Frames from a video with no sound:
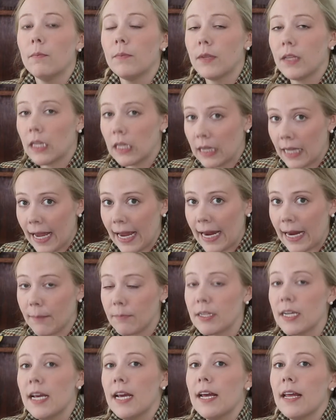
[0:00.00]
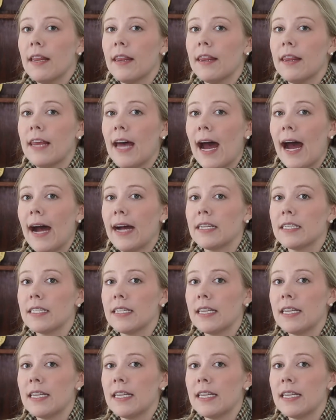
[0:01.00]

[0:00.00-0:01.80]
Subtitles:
claimed that